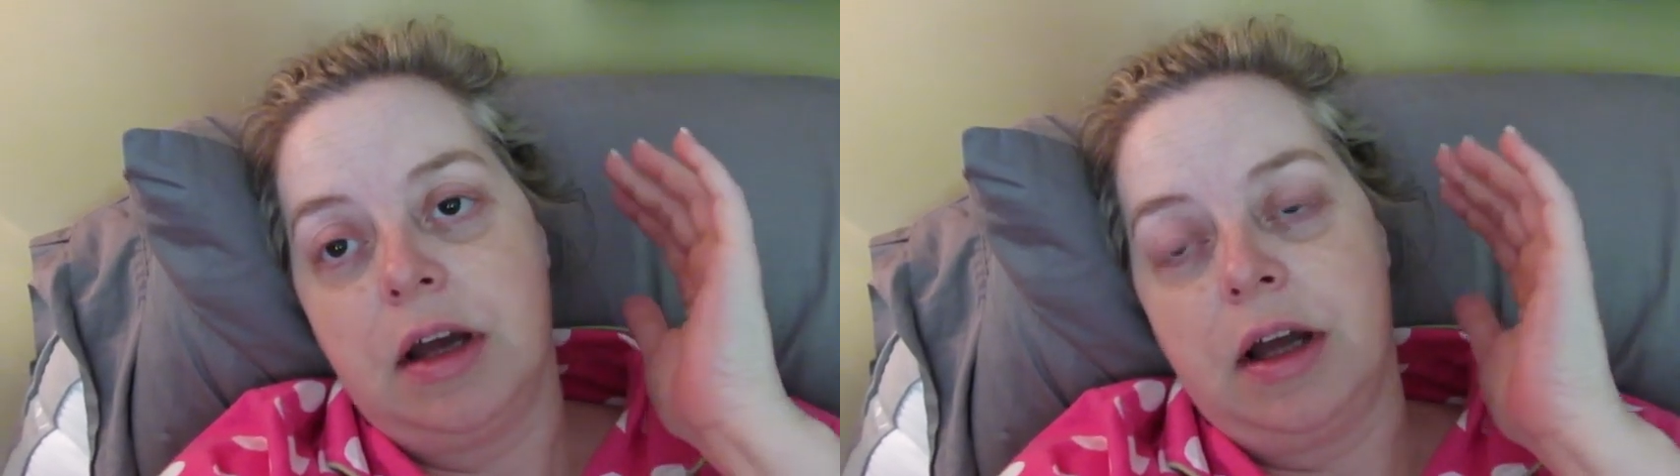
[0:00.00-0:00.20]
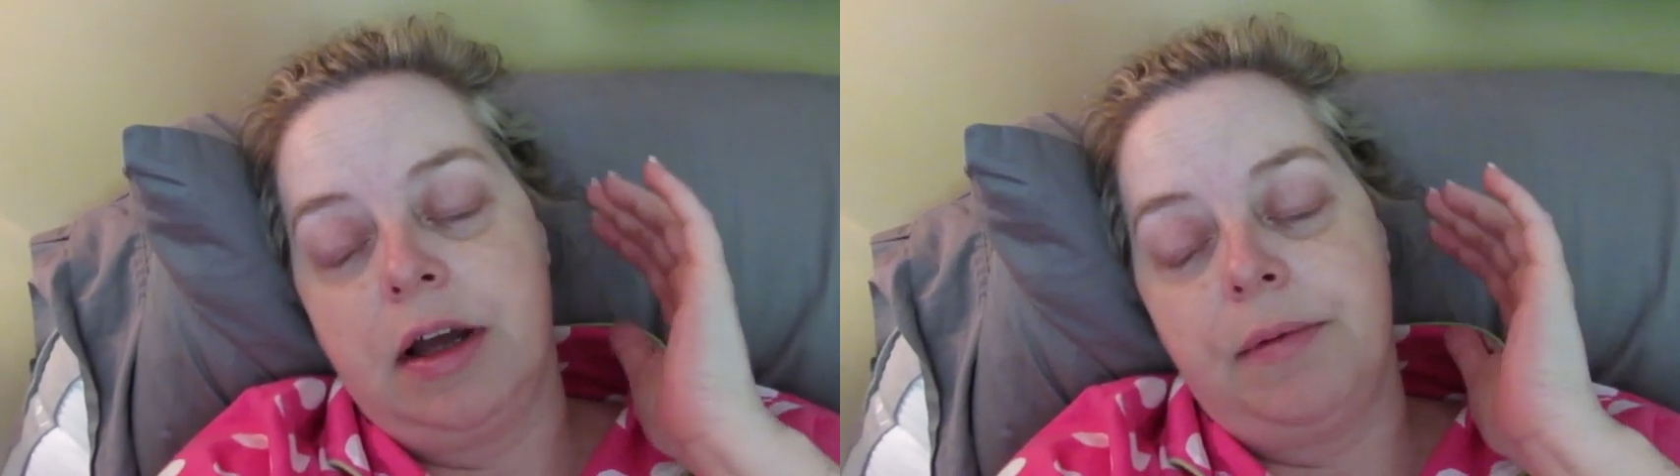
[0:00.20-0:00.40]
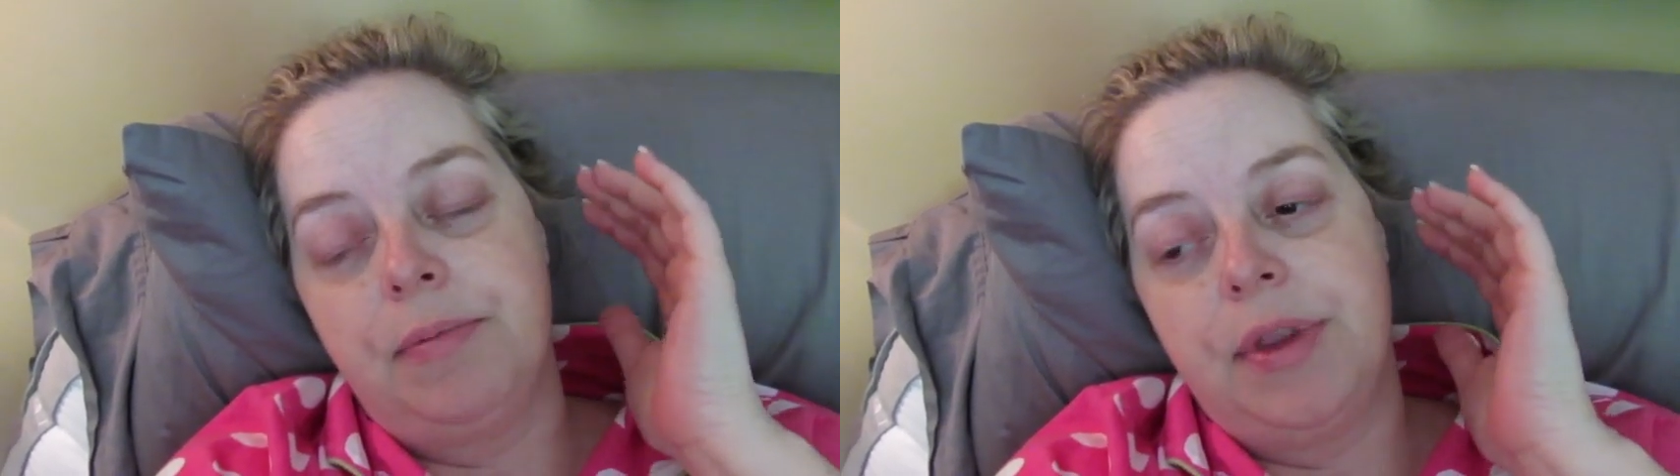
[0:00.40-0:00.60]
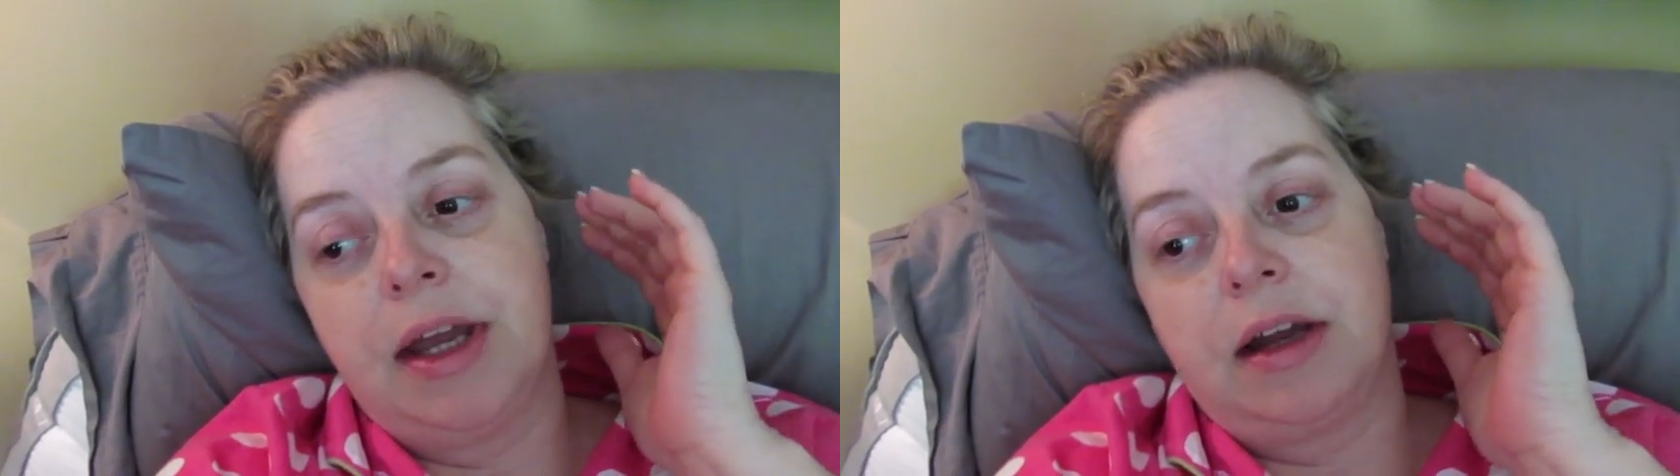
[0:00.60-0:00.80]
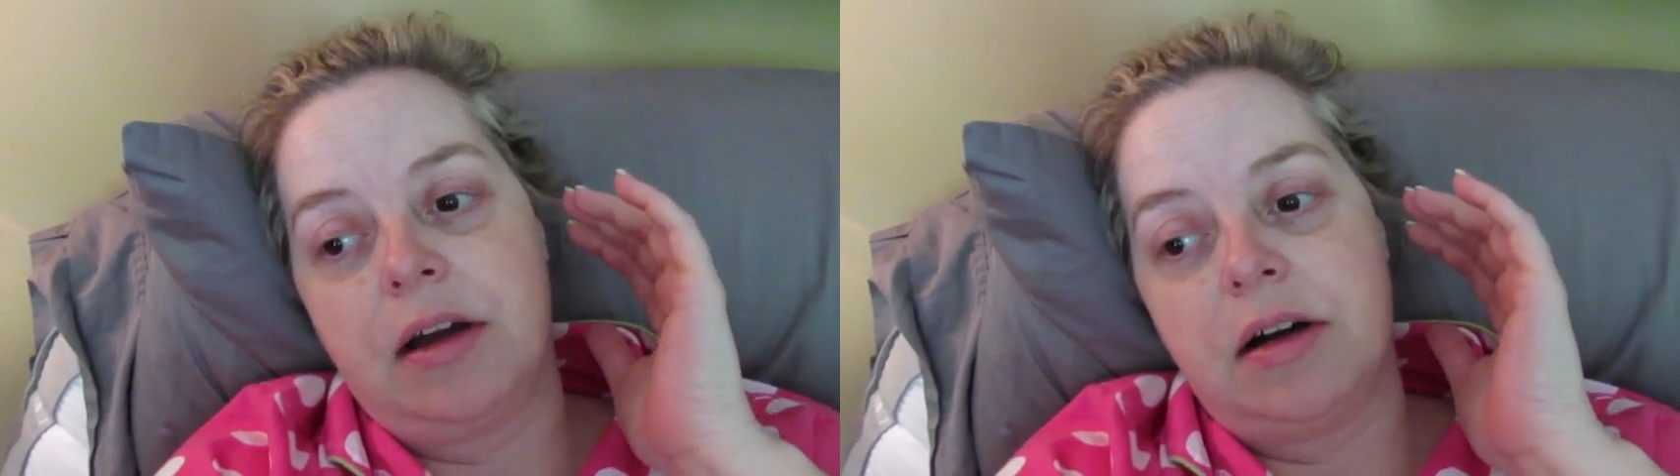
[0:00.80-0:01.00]

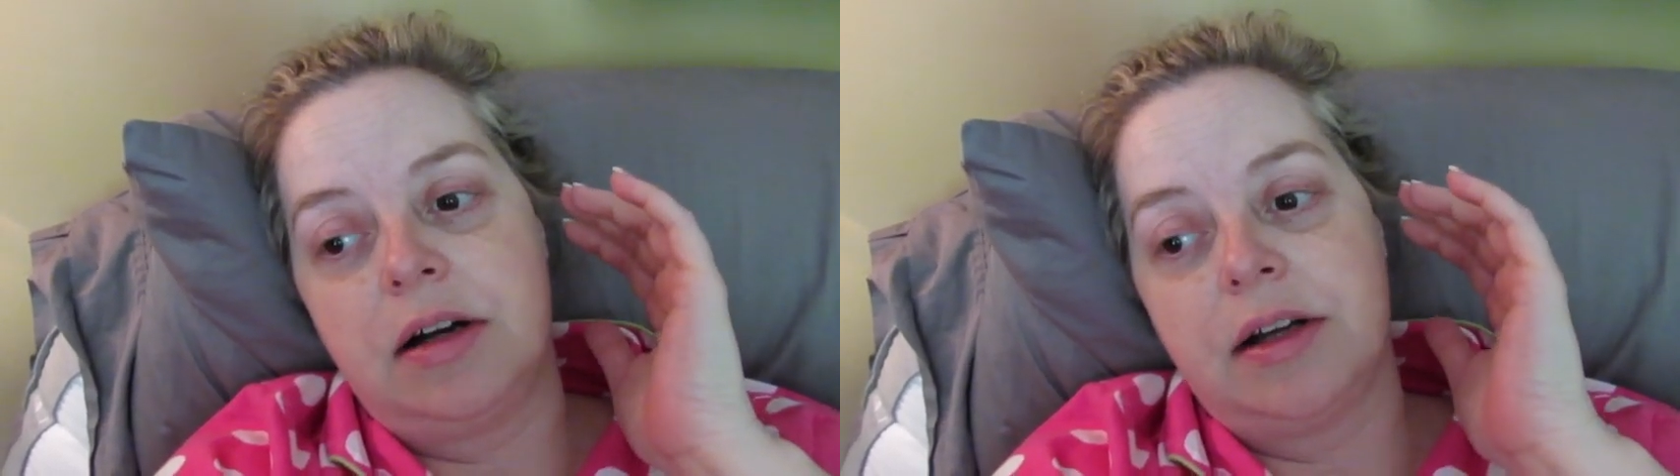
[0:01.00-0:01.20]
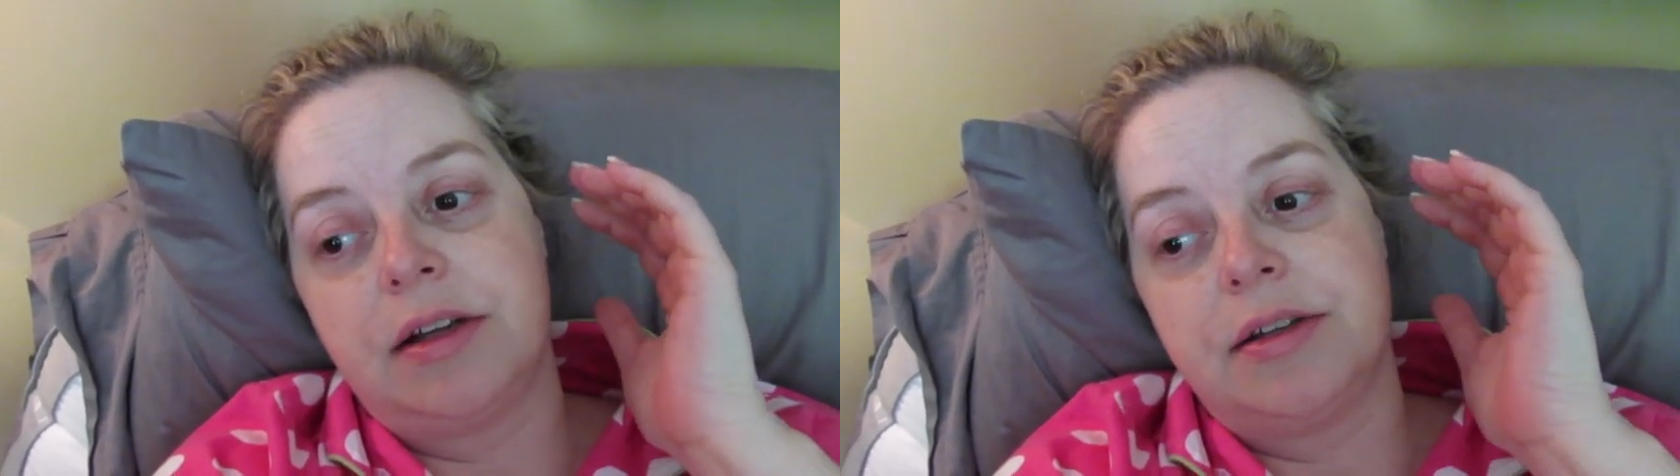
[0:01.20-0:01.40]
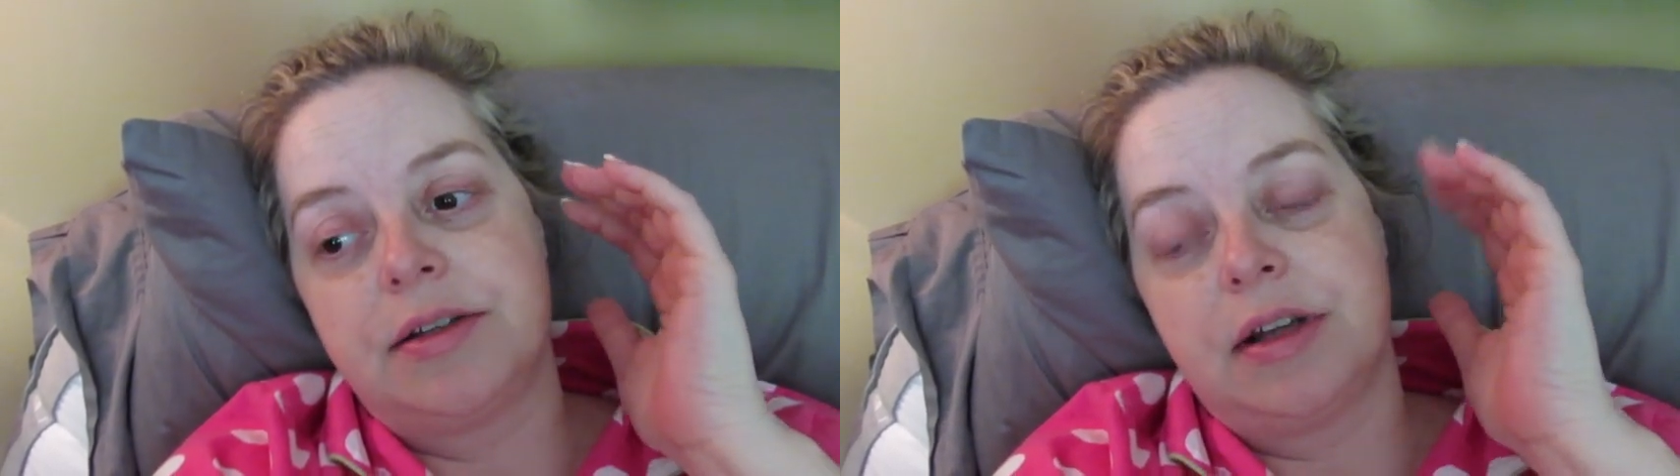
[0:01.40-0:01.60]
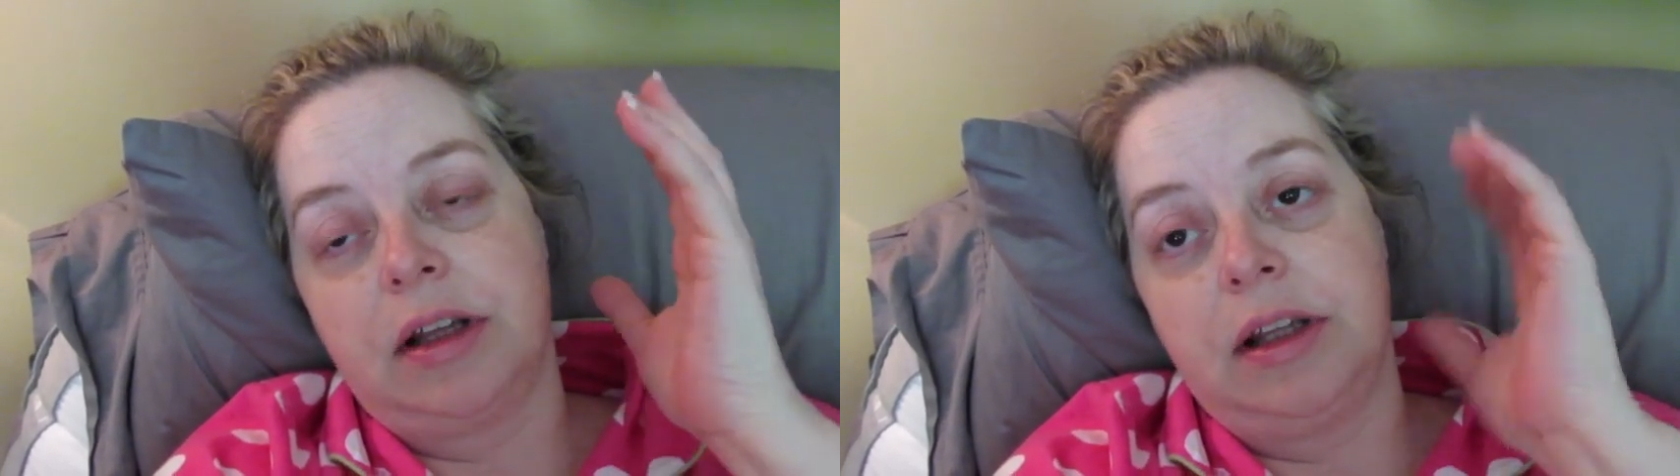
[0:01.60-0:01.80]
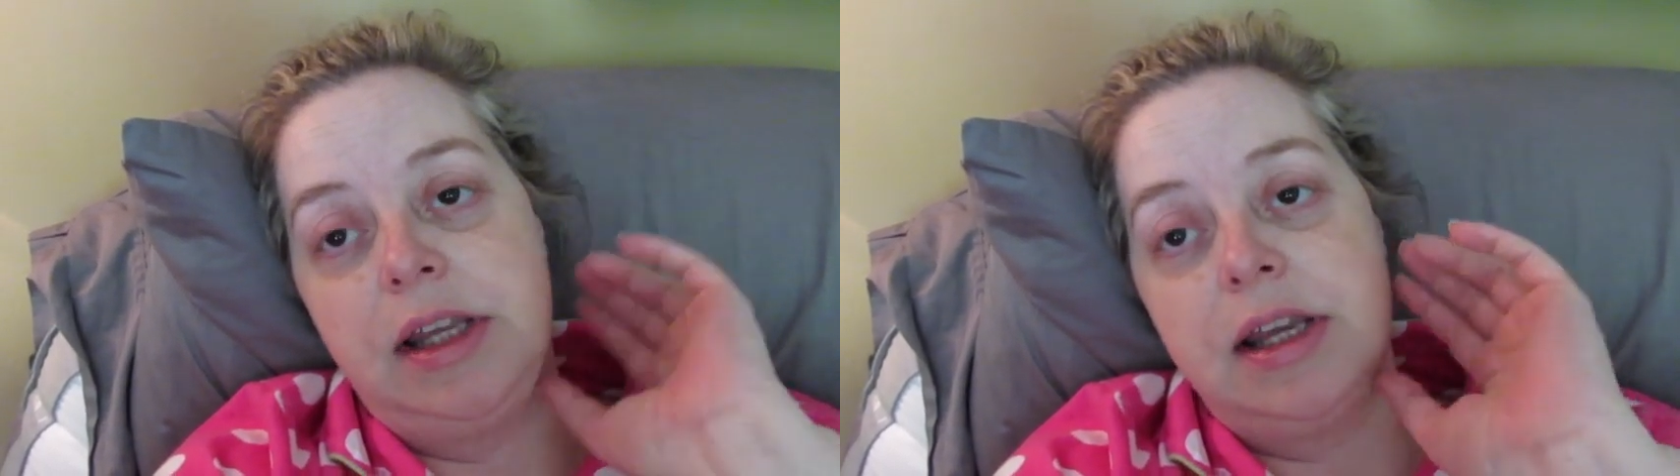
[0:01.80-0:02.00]
that caused
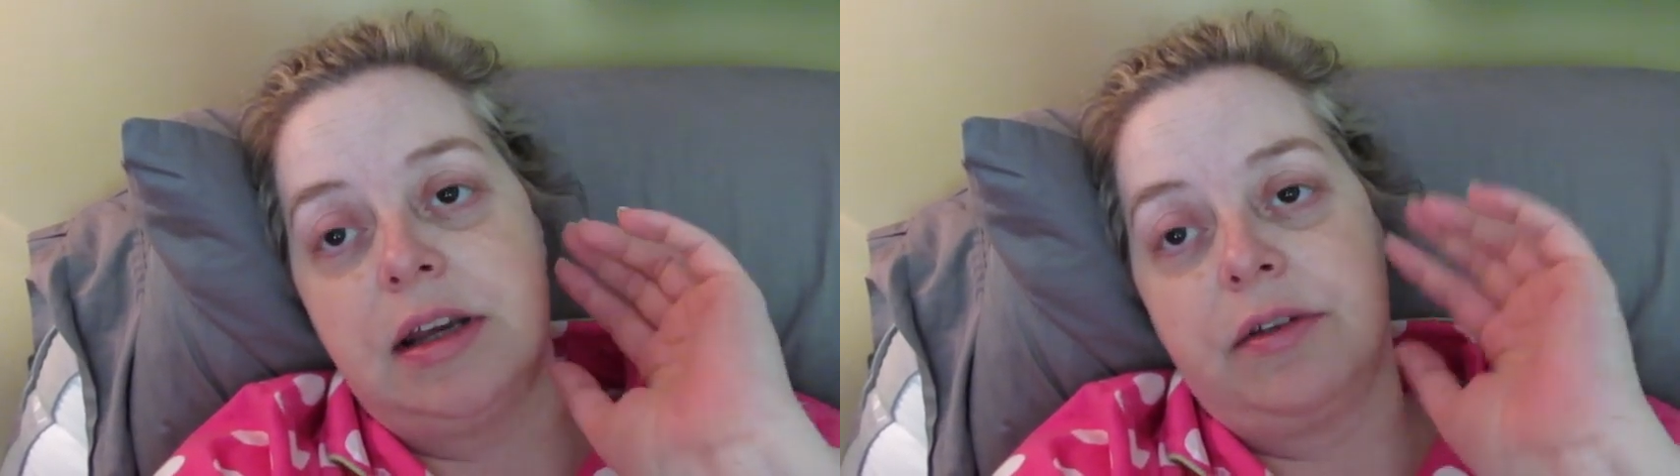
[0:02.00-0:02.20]
a leak